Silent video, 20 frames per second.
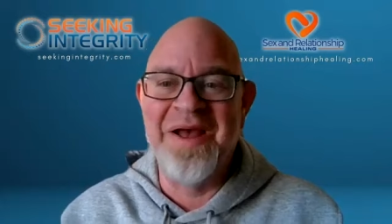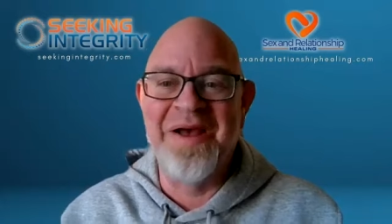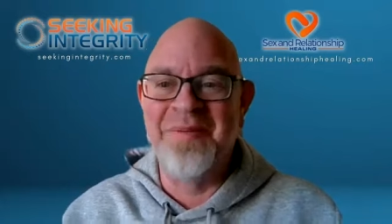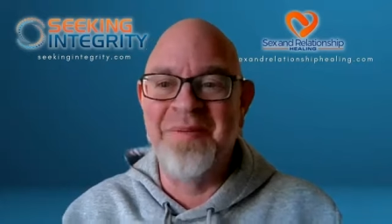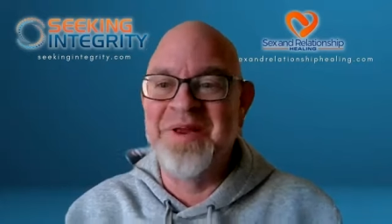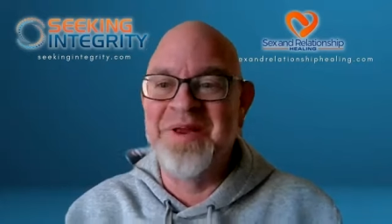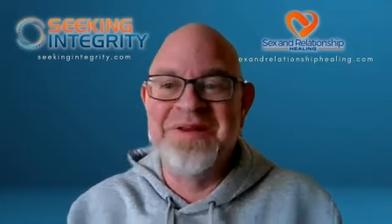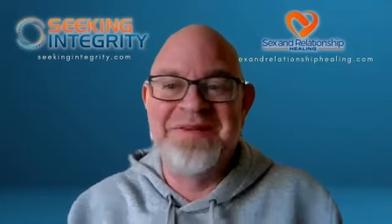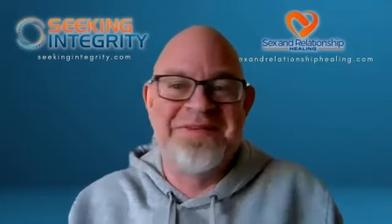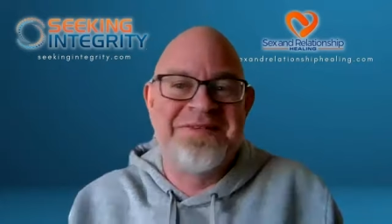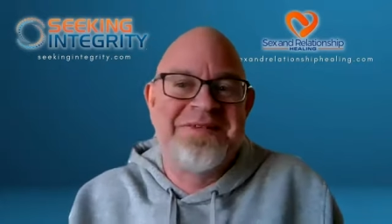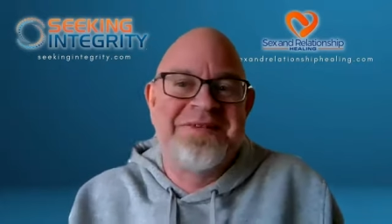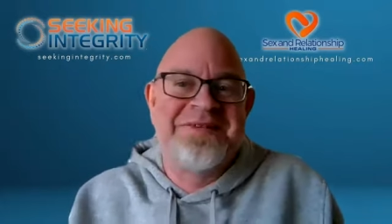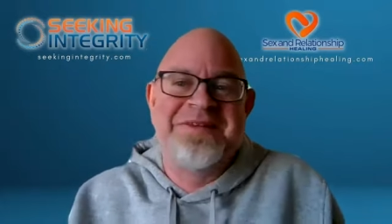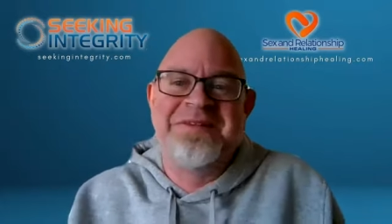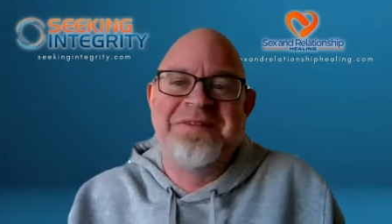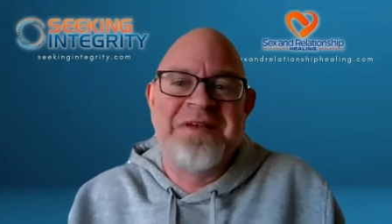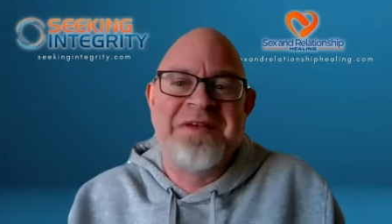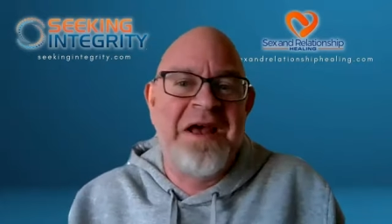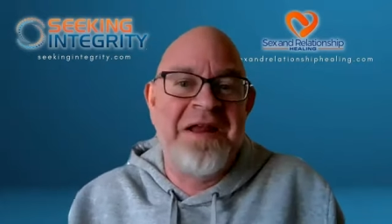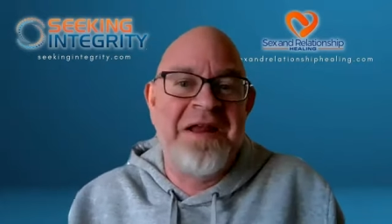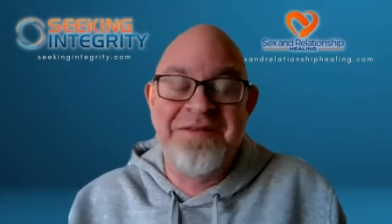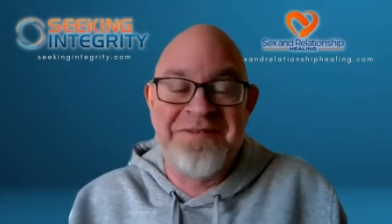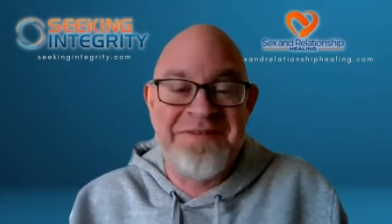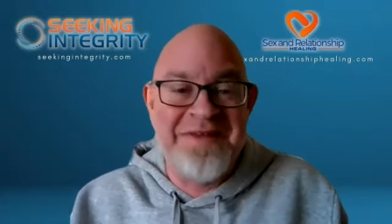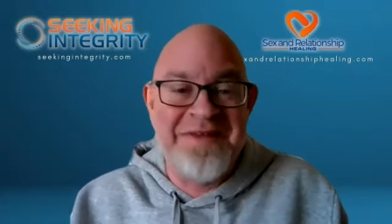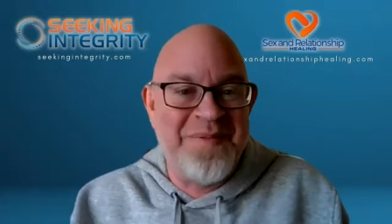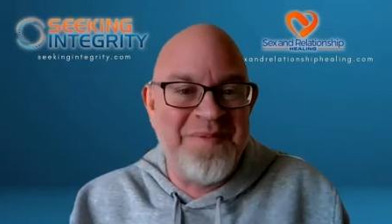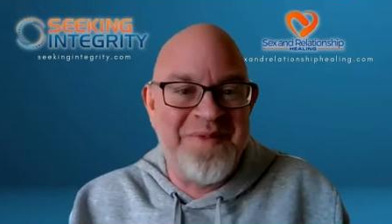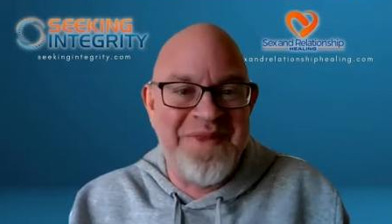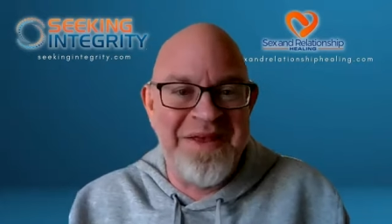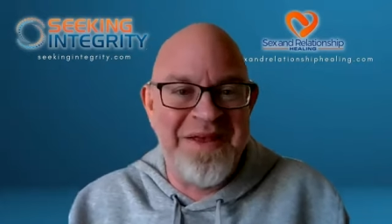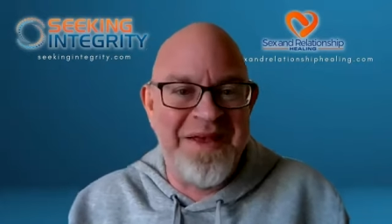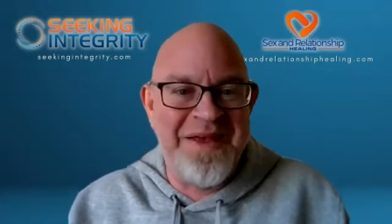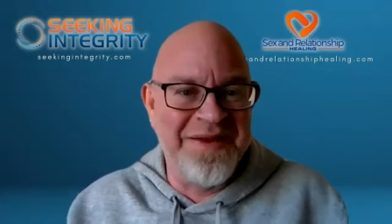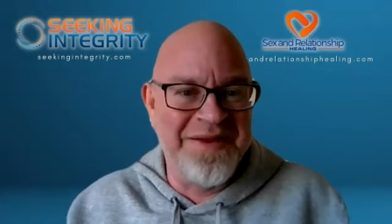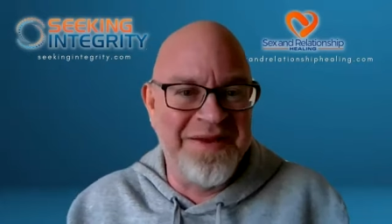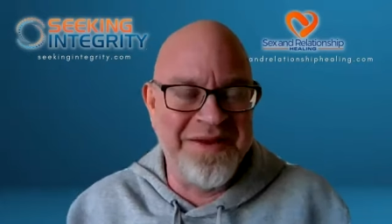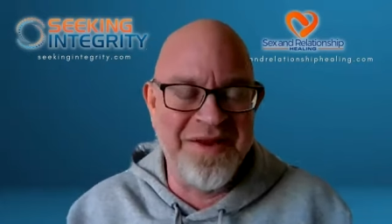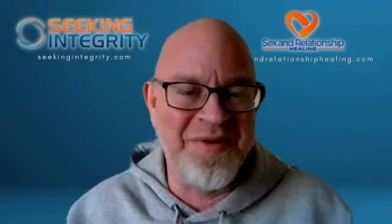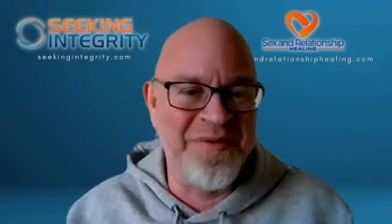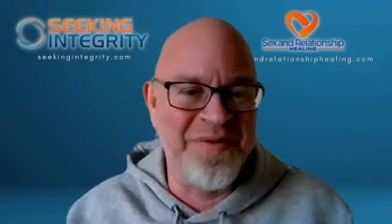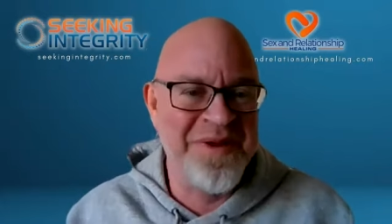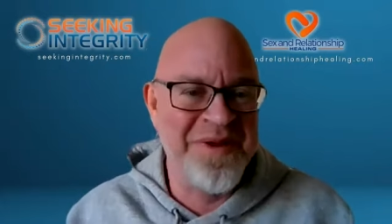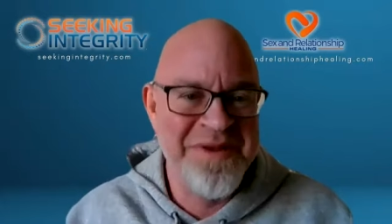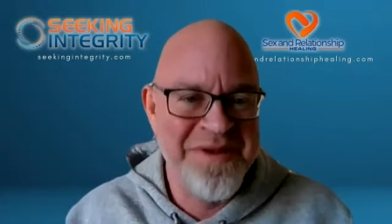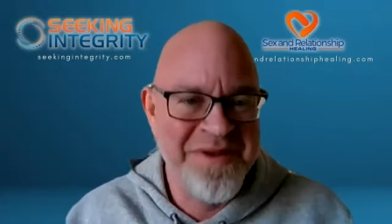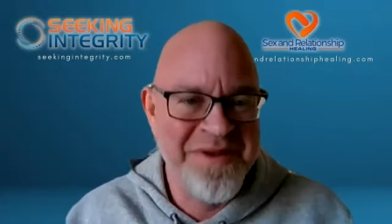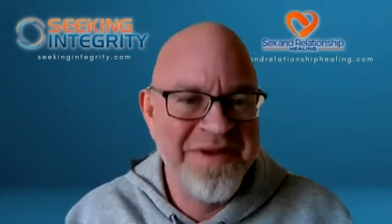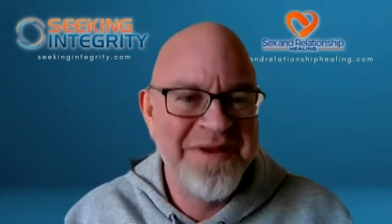me now? I mean, it's it's kind of the same thing, you know.